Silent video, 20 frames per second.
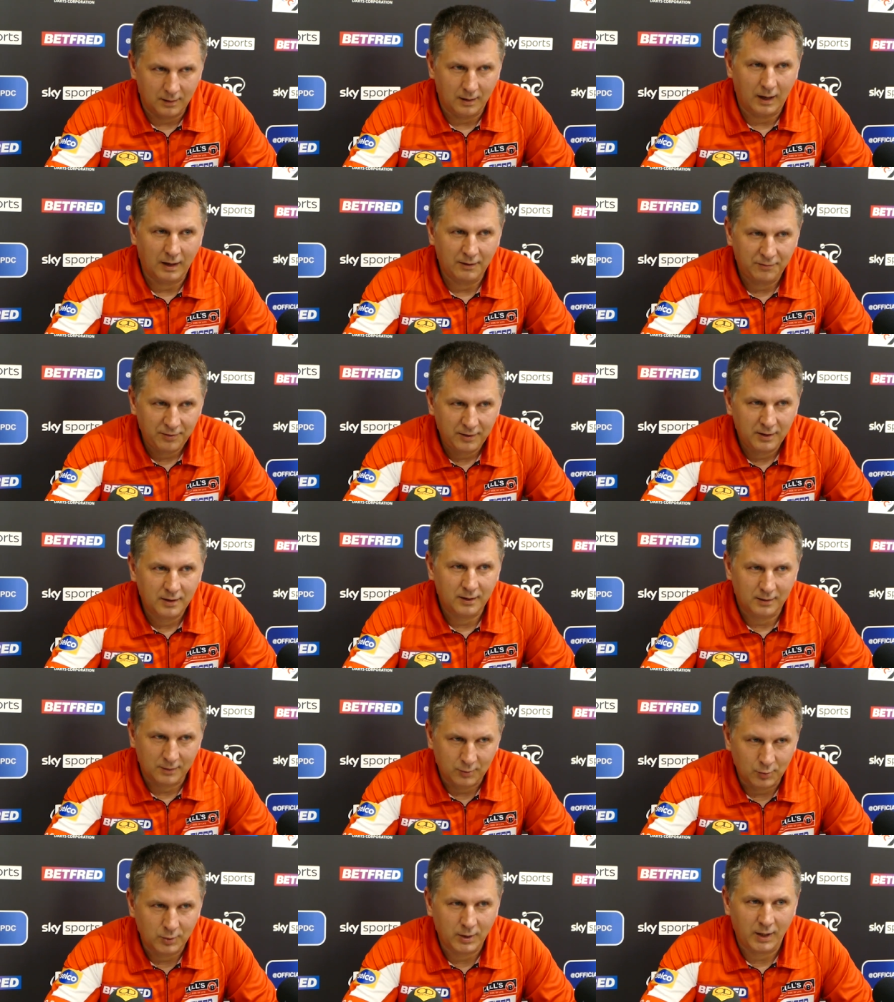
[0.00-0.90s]
I think
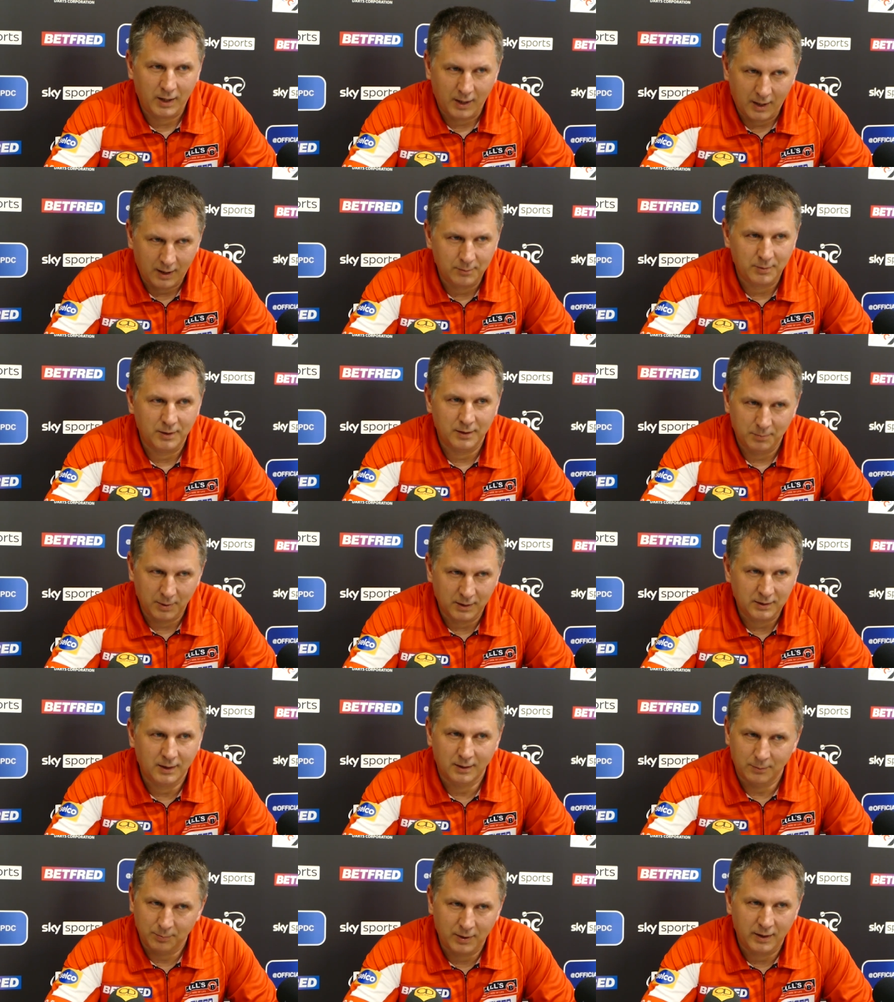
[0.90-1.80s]
today I'm a
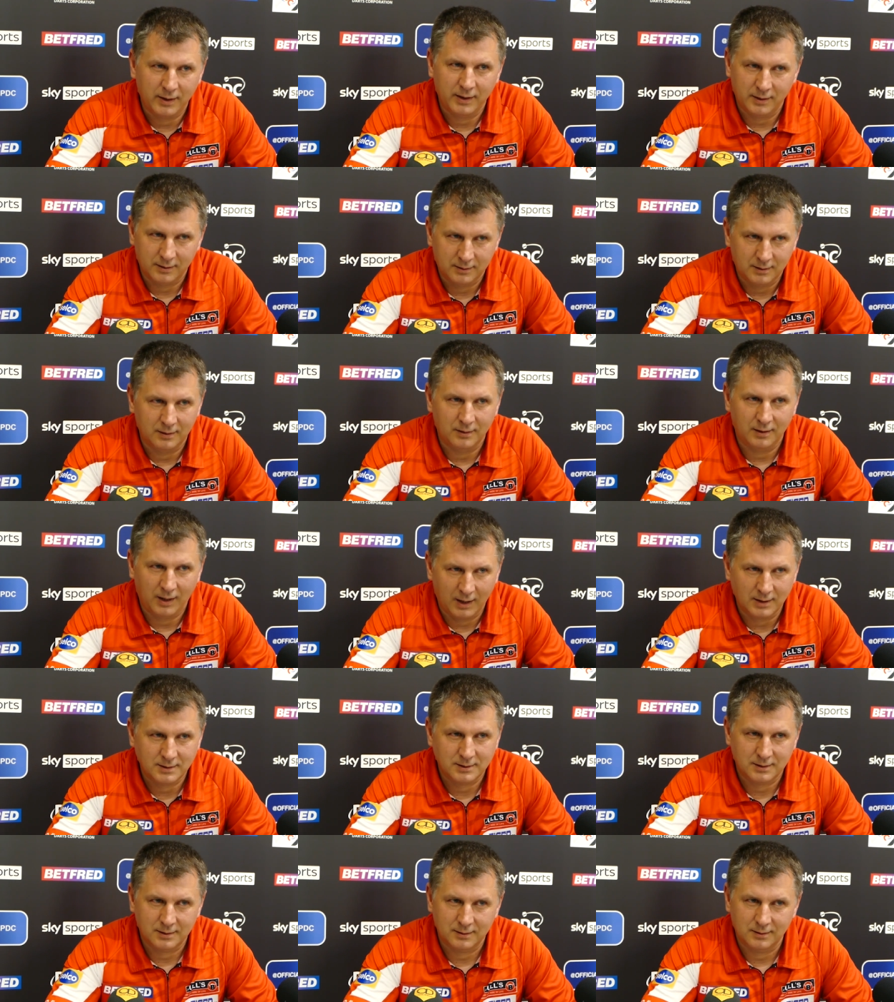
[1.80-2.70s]
better player than
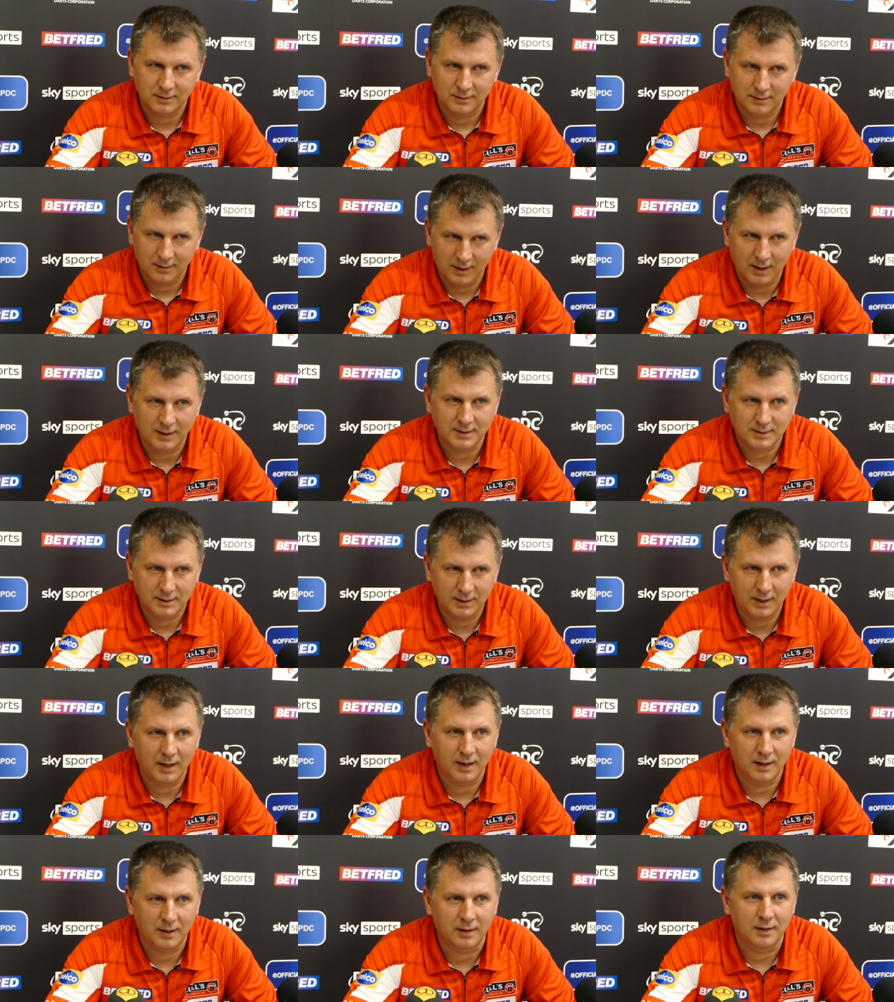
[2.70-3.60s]
last
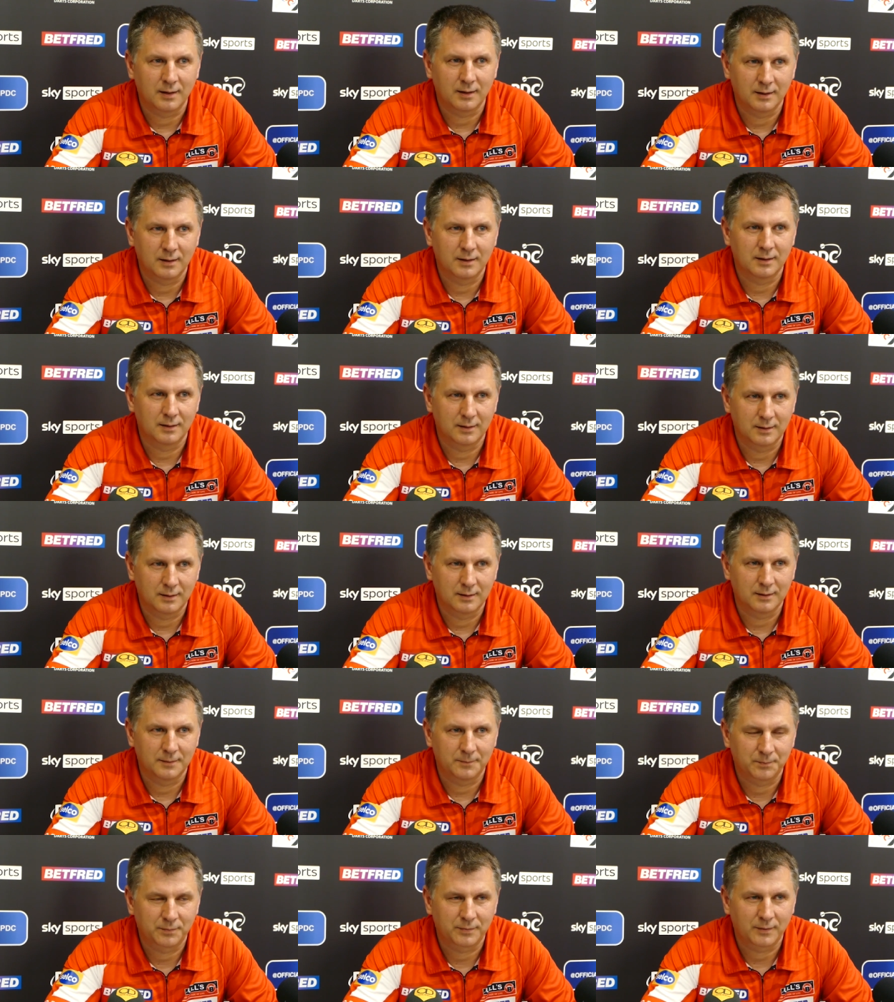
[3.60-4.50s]
year.
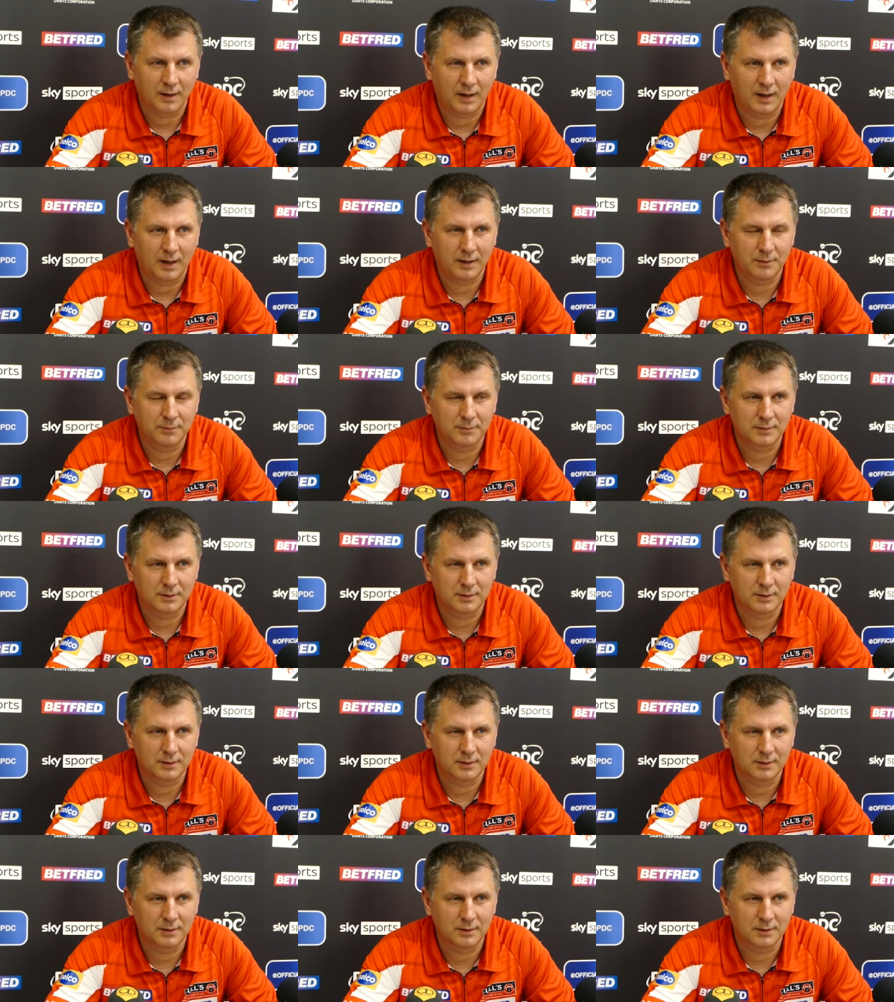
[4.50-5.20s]
I'm